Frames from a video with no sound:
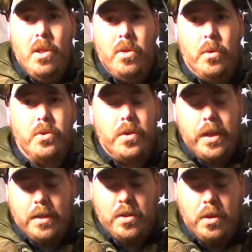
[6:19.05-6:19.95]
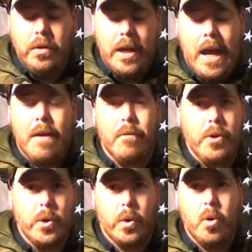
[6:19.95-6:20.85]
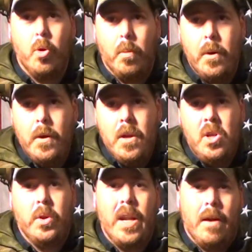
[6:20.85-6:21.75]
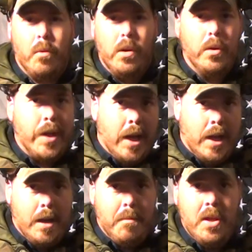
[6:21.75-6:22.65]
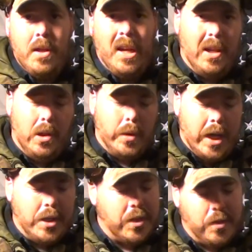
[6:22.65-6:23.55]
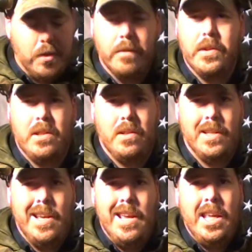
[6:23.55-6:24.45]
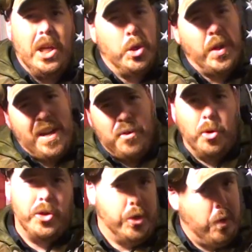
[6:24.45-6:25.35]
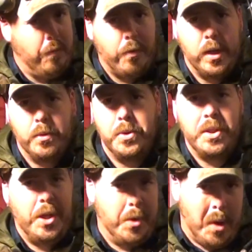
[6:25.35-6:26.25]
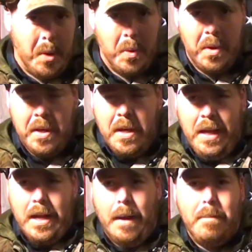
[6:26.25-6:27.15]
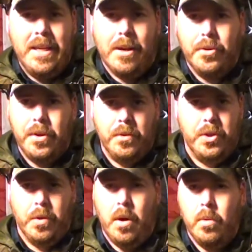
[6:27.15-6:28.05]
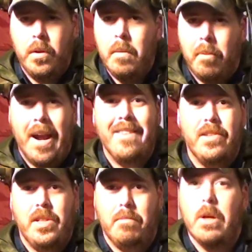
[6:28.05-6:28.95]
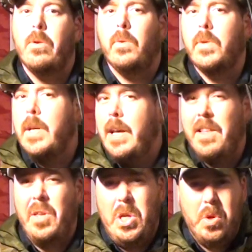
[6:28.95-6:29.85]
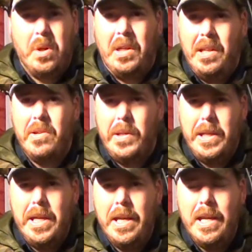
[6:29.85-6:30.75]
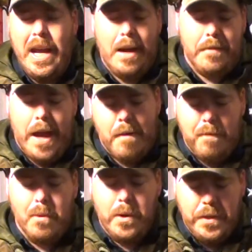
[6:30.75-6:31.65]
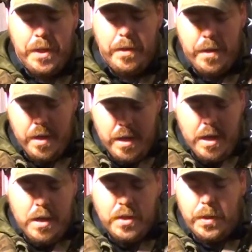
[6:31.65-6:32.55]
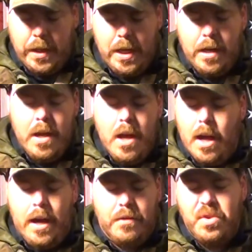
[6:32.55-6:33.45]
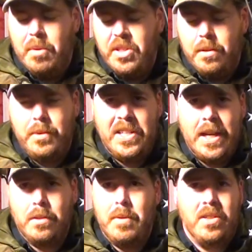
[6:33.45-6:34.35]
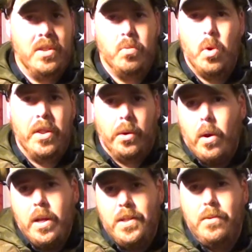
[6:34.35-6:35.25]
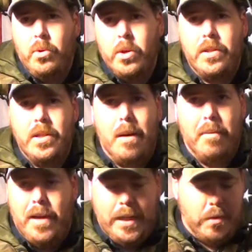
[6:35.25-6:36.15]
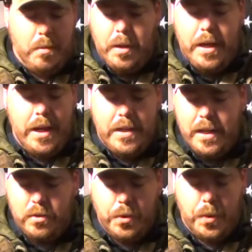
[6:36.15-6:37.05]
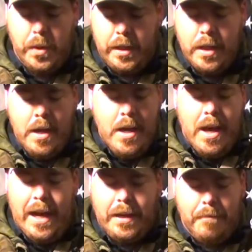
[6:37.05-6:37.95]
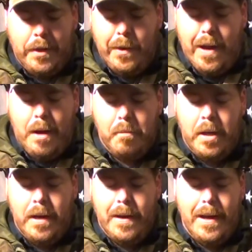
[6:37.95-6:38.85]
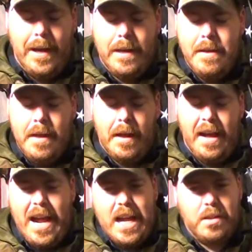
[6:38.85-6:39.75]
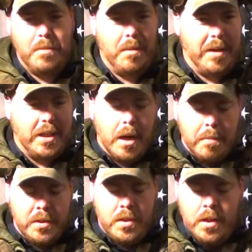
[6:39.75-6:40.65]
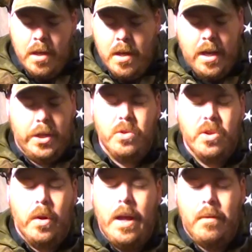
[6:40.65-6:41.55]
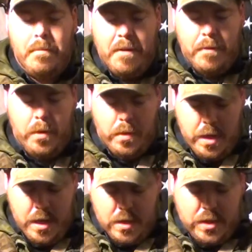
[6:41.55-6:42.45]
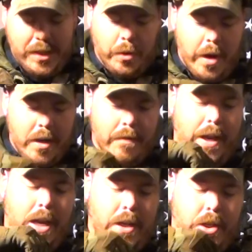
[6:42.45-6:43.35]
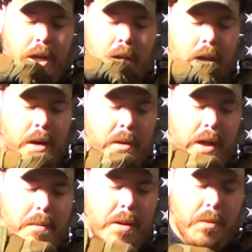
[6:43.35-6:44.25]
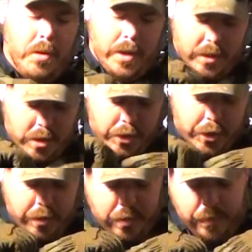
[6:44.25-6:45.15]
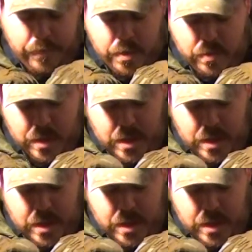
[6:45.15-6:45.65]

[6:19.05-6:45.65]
those are things that you can have for your group. You can have real-time location services, and you can have it on your own frequency, your own PL tones, your own privacy modes, that you can literally have that for each other. So again, if somebody sends me a text message while the grid's up, I can reply to that text real quick. I can figure out my azimuth, my compass, and use all that with my phone. So that's a great advantage. A lot of people are like, oh, you shouldn't use your phone,